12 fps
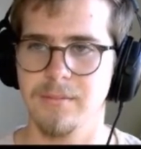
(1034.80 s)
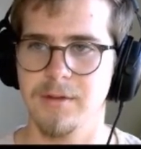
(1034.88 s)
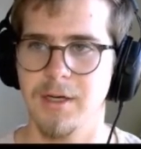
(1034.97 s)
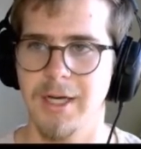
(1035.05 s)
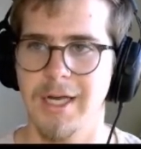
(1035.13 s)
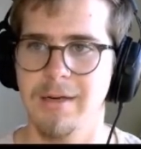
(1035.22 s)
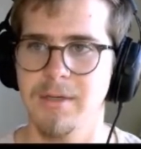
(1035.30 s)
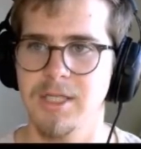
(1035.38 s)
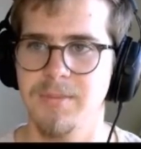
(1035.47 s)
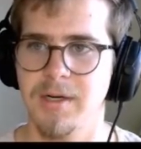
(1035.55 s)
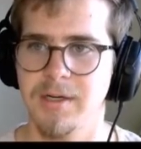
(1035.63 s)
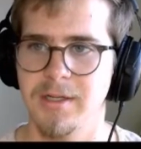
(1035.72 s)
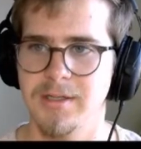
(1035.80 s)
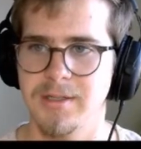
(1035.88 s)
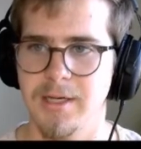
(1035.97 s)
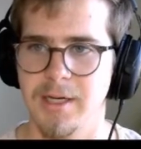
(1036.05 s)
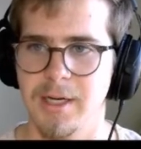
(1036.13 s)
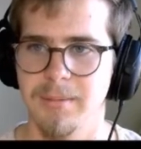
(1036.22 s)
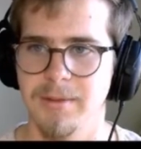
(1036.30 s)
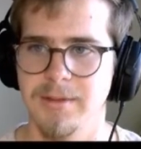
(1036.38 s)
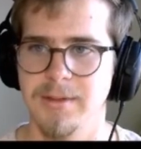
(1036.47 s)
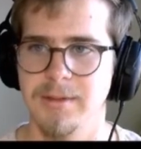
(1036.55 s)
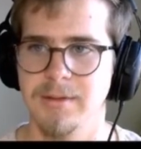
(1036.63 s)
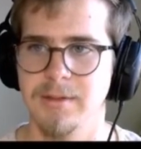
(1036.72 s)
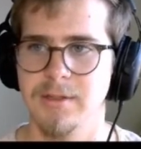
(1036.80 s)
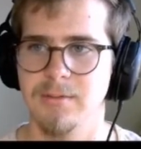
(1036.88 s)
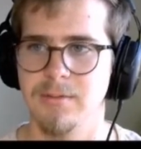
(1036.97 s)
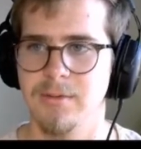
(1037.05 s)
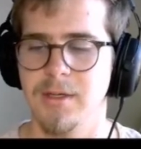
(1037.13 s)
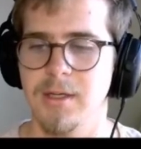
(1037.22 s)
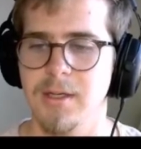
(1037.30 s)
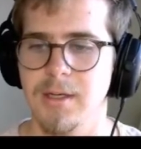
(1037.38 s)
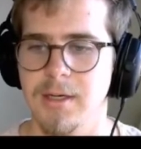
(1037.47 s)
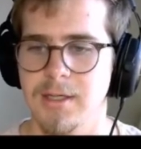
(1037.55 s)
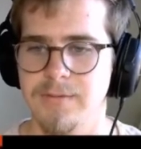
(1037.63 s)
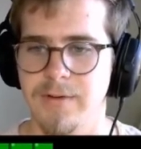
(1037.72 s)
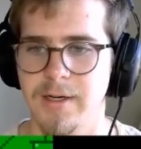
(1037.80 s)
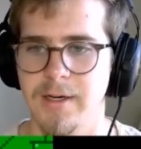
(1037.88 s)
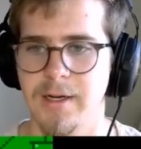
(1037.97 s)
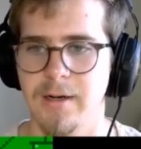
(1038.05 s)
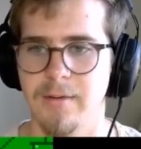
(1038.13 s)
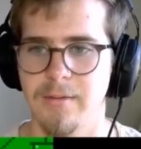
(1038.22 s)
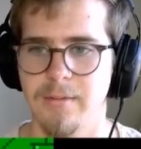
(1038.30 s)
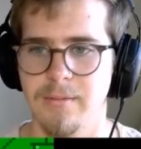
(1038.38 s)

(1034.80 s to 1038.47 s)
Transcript: Okay, how many spawned this time? let's, let's find out.